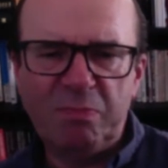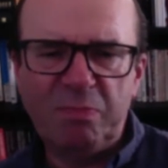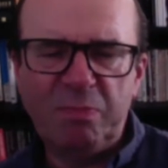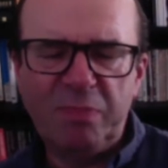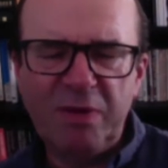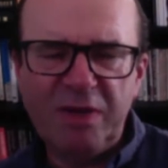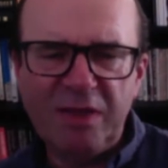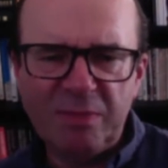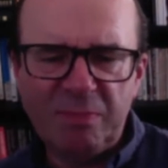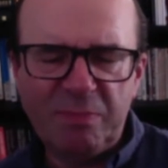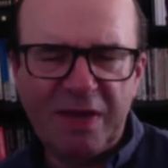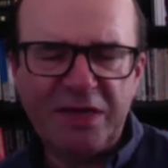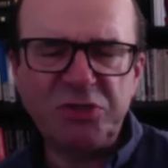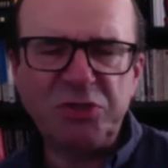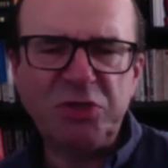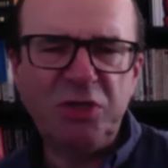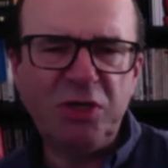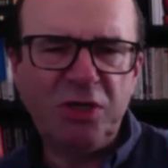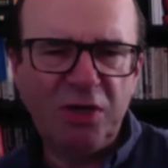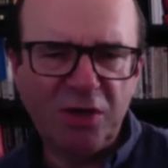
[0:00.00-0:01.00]
be the
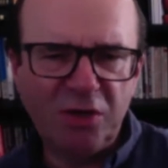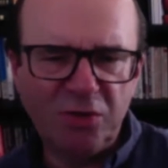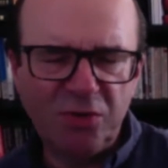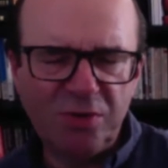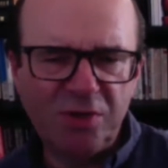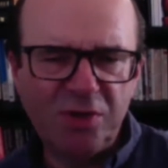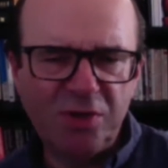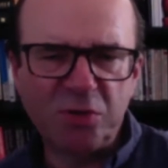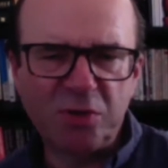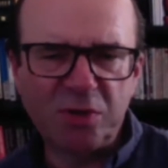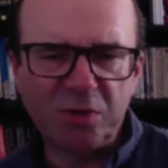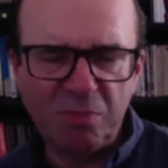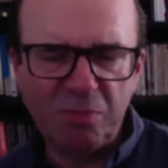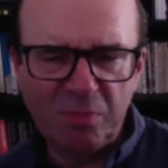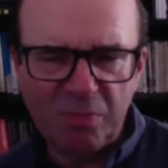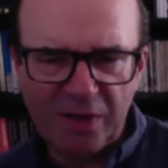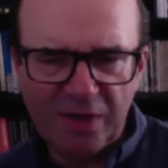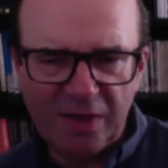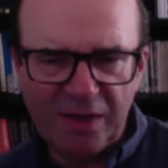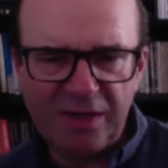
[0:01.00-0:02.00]
best you can
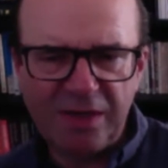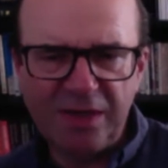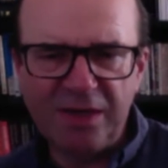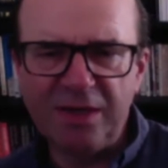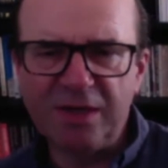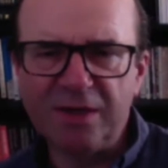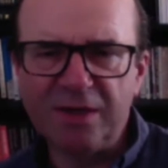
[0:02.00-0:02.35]
be?